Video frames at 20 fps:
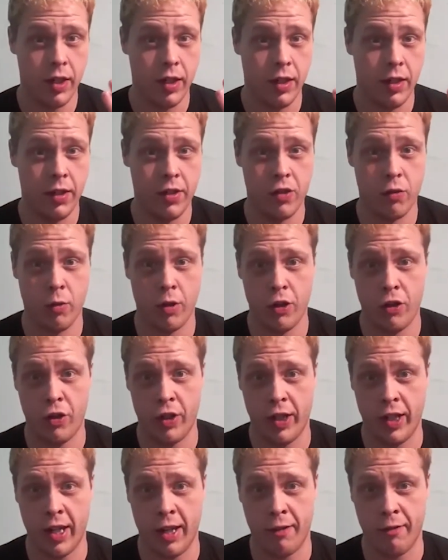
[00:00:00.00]
This is where
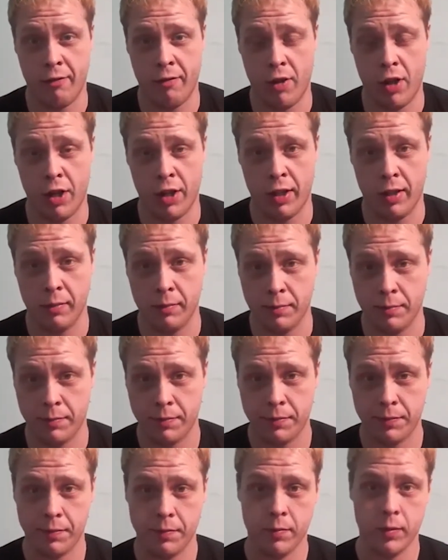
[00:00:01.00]
shit got funny.
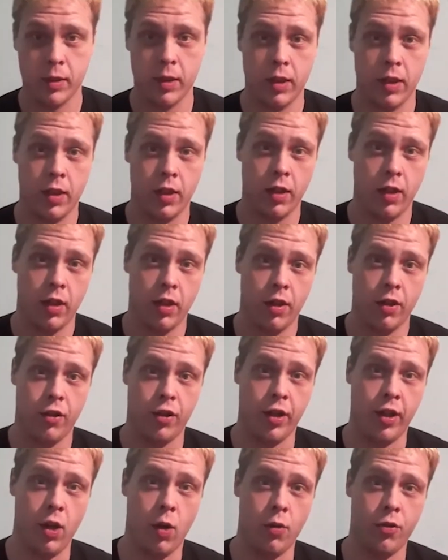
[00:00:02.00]

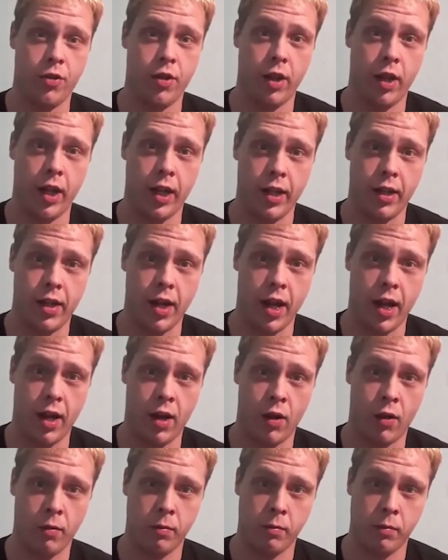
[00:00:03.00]
She goes to lay
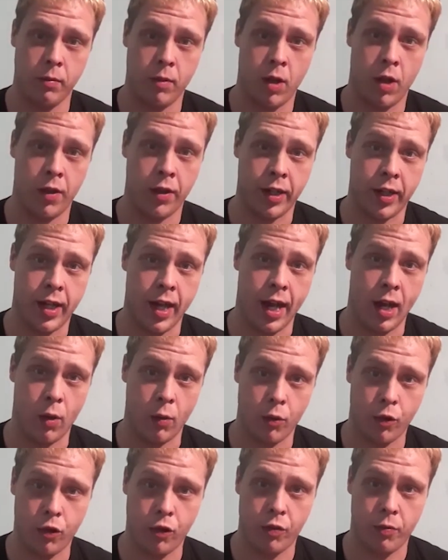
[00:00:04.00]
down on the
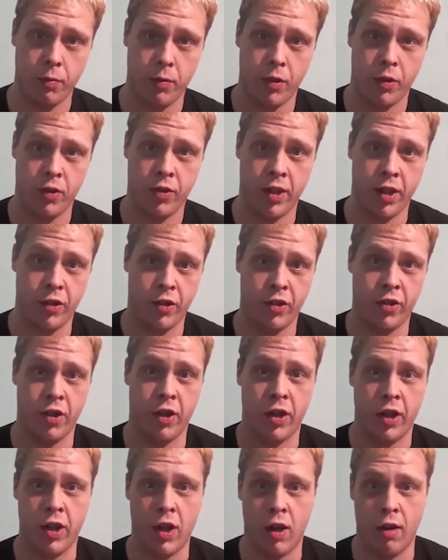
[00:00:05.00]
couch. She says she's
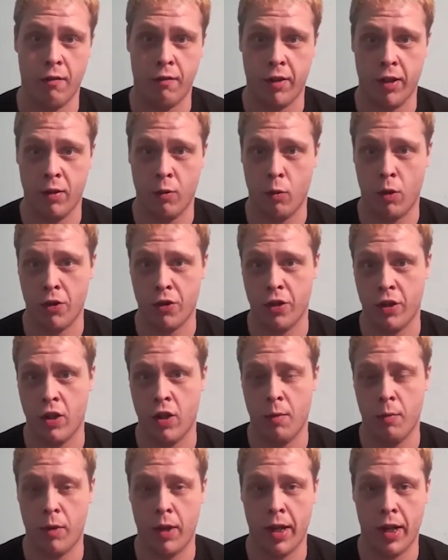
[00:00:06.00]
uncomfy, wants to
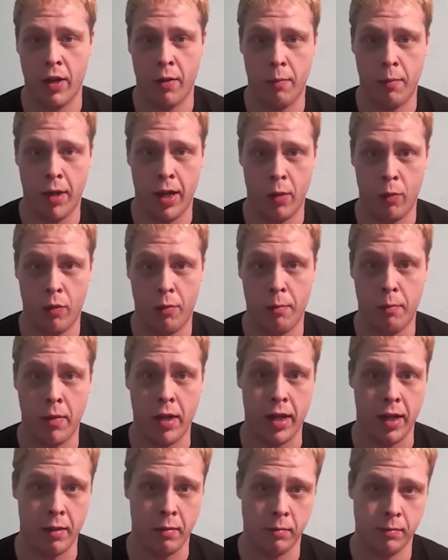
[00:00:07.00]
come lay into bed with
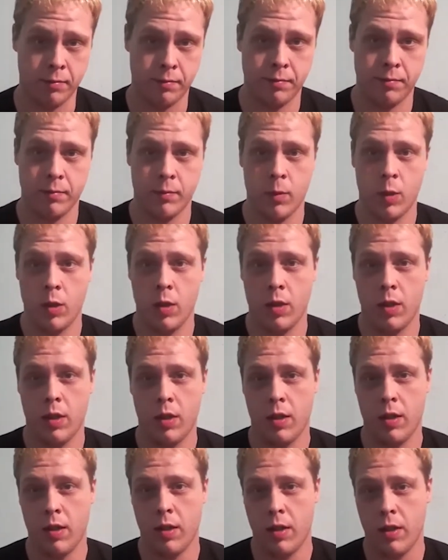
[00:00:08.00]
me.
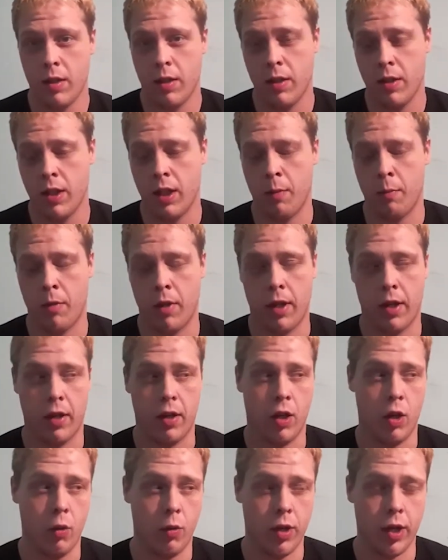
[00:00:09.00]
And I'm
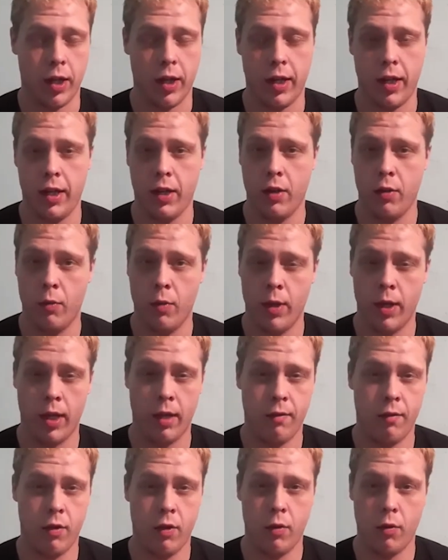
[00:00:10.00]
like, okay,
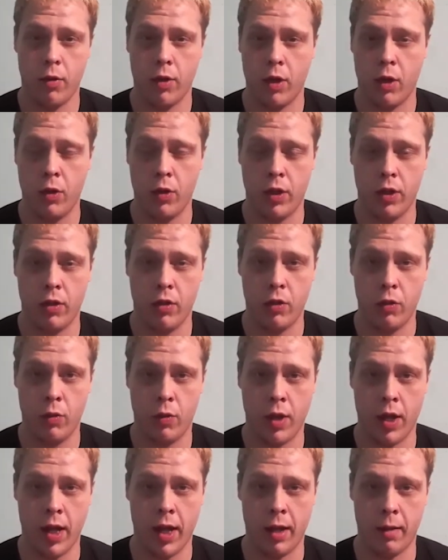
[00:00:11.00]
whatever, you know, you can do
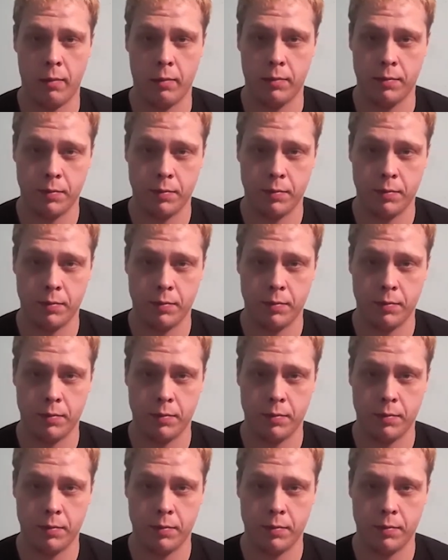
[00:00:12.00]
that.